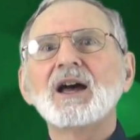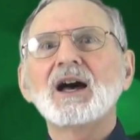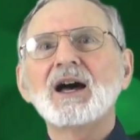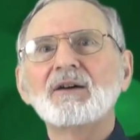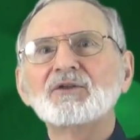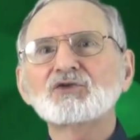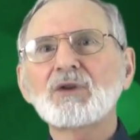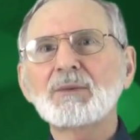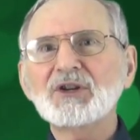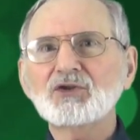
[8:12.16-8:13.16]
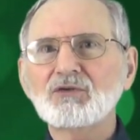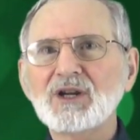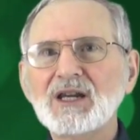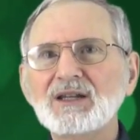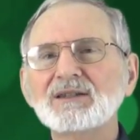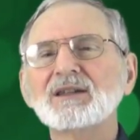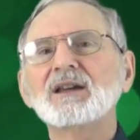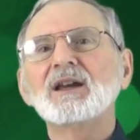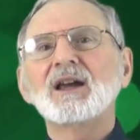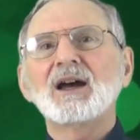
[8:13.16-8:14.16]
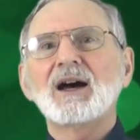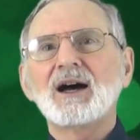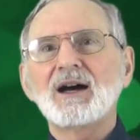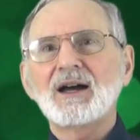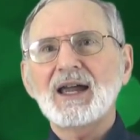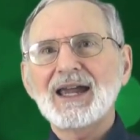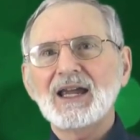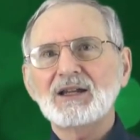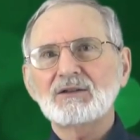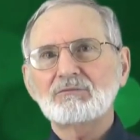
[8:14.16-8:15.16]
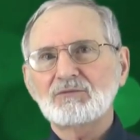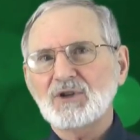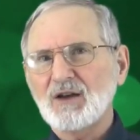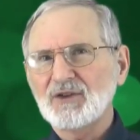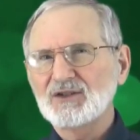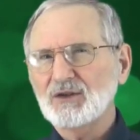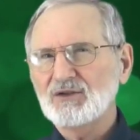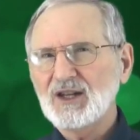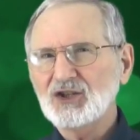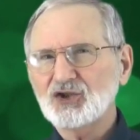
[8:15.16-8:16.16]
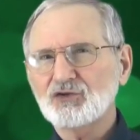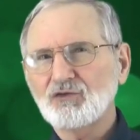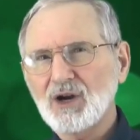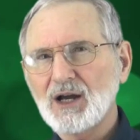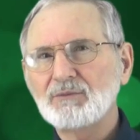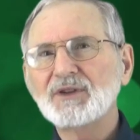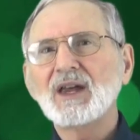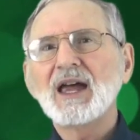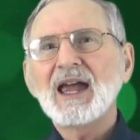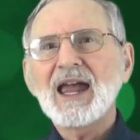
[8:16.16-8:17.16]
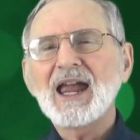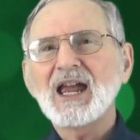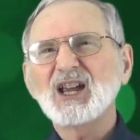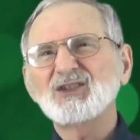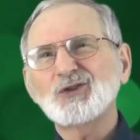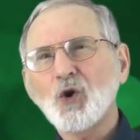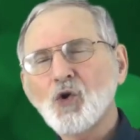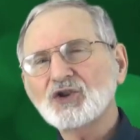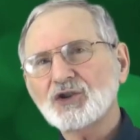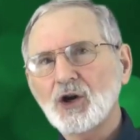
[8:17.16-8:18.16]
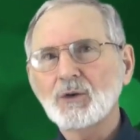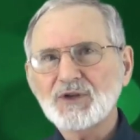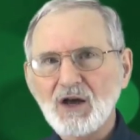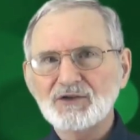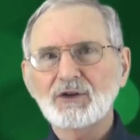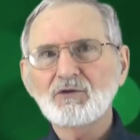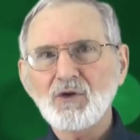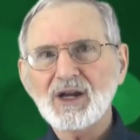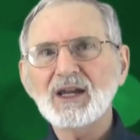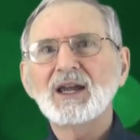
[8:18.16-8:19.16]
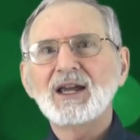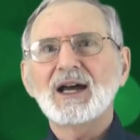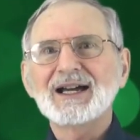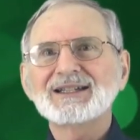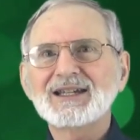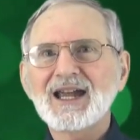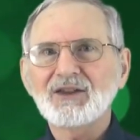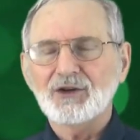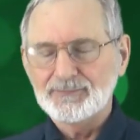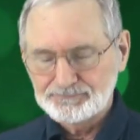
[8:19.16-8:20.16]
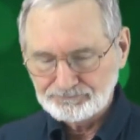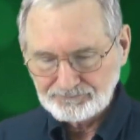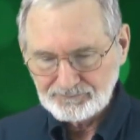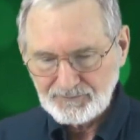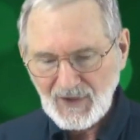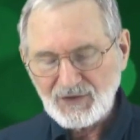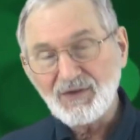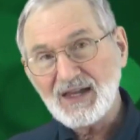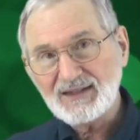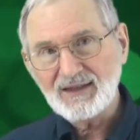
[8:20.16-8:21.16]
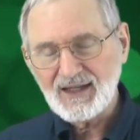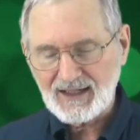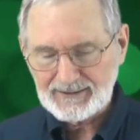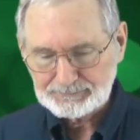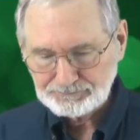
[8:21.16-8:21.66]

of shrubby trees and often sort of dense shrubs and coarse herbs all sort of growing together. So that's a thicket.